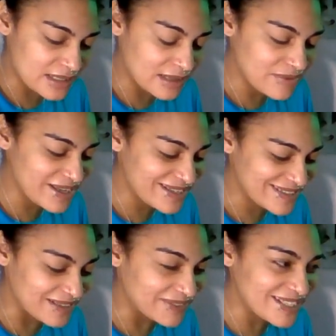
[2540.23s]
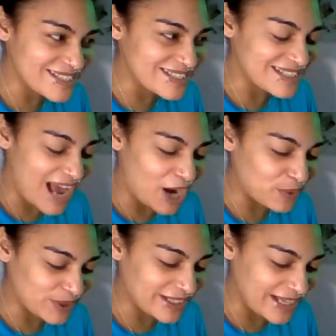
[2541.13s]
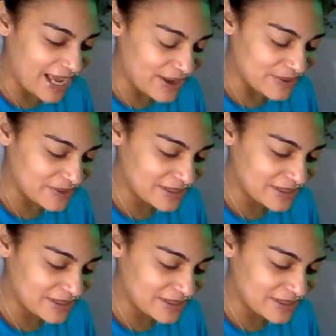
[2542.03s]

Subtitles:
something is just not working out.